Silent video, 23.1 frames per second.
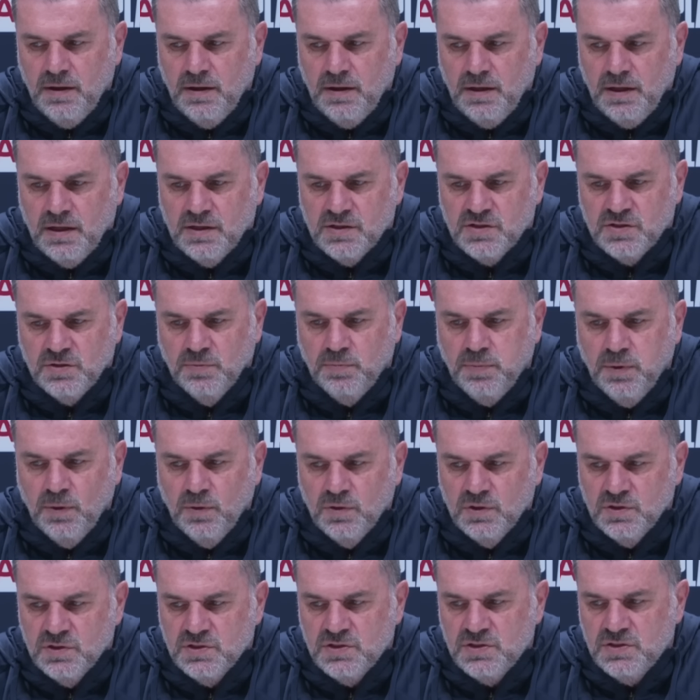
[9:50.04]
you know,
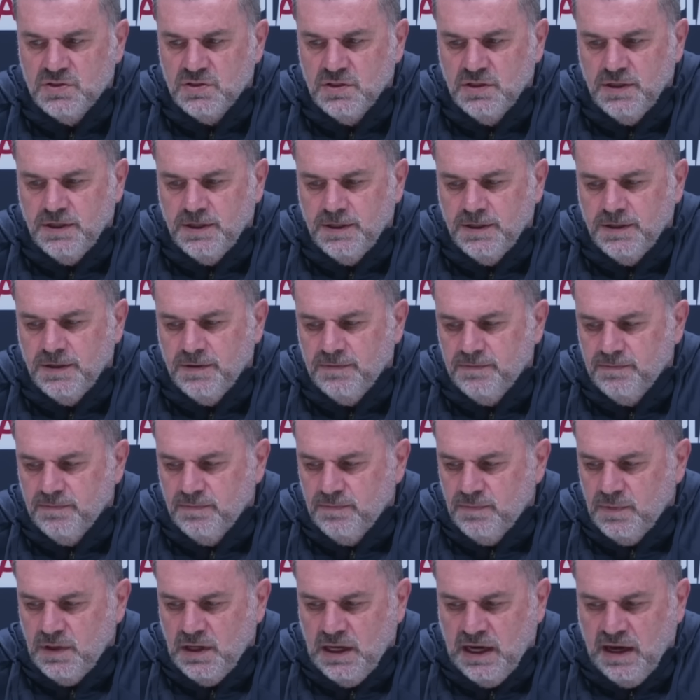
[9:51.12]
supporters uh,
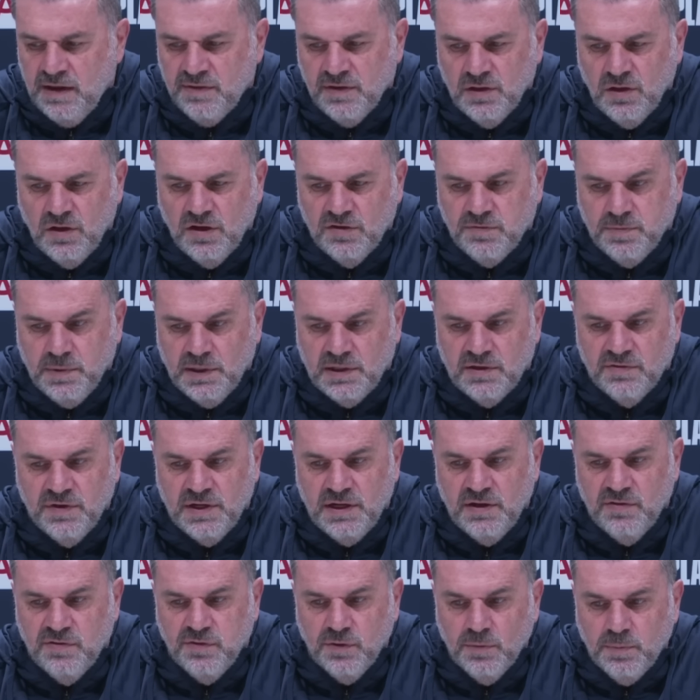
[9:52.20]
are the lifeblood of
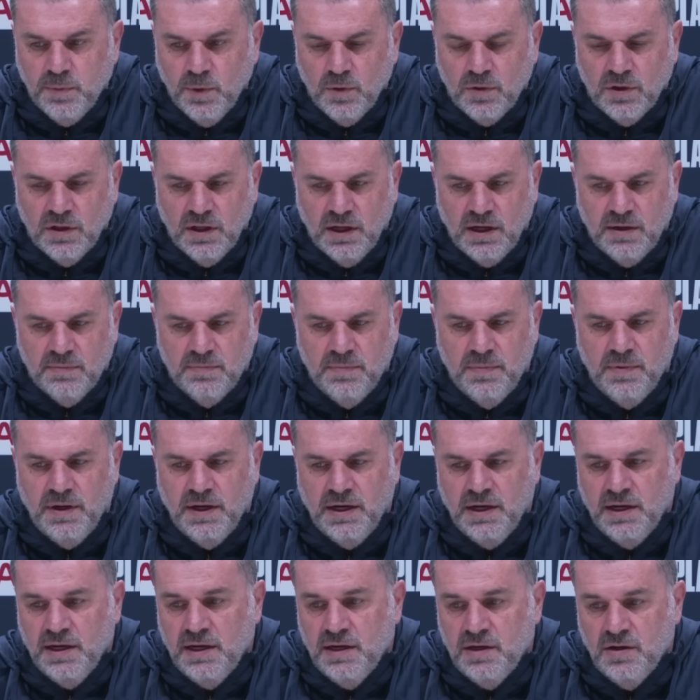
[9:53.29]
any football club,
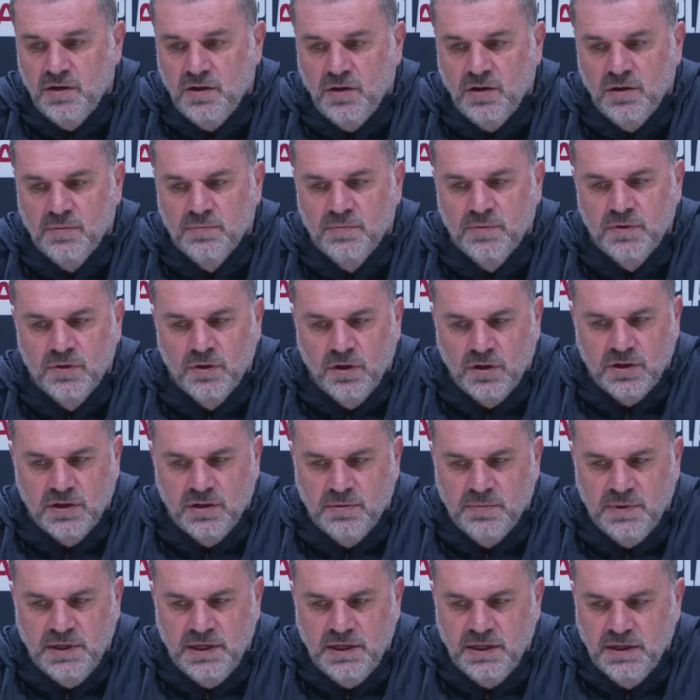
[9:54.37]
and I'm not going
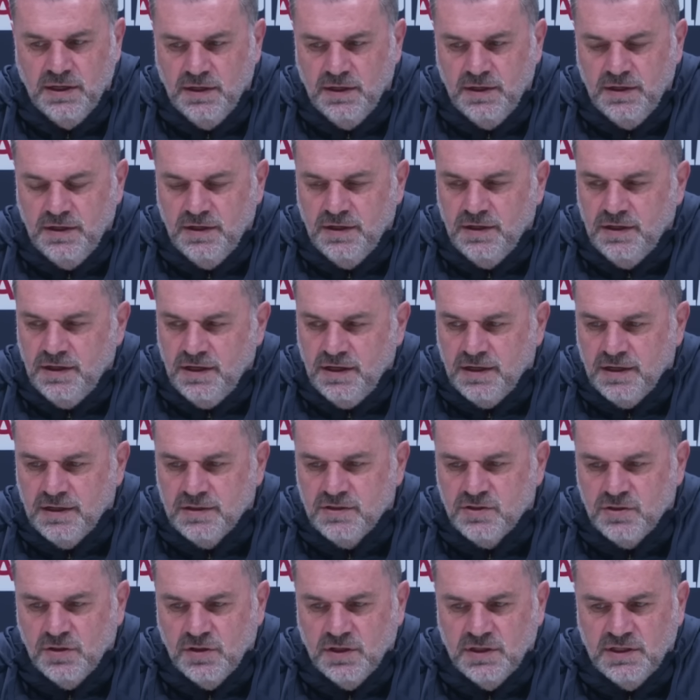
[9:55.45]
to be you know,
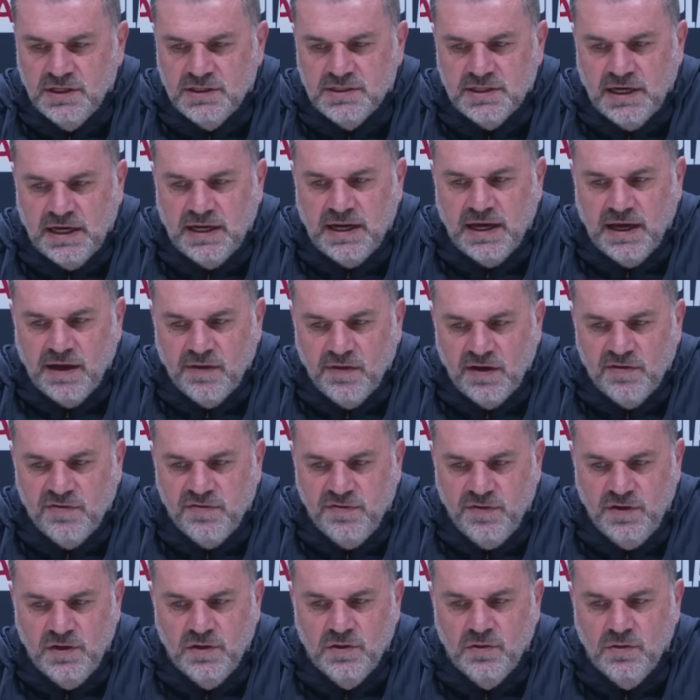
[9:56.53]
trying to dictate how they
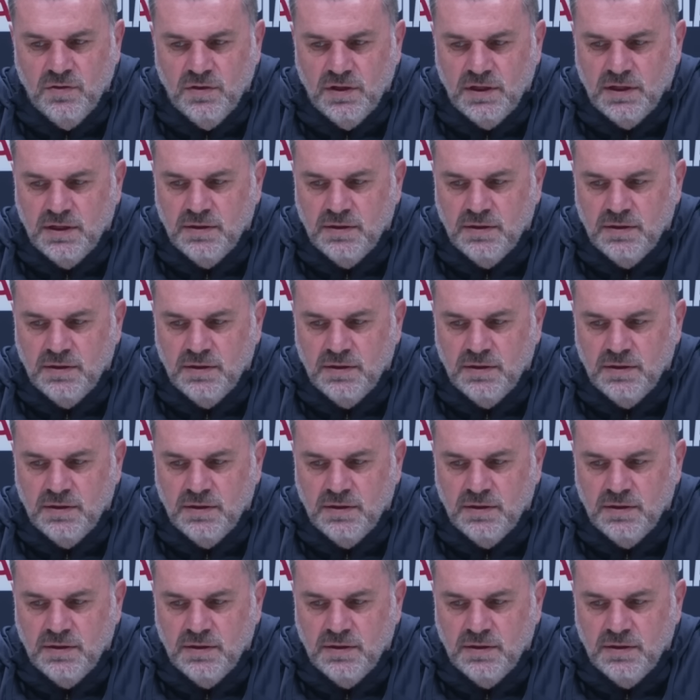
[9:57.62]
feel.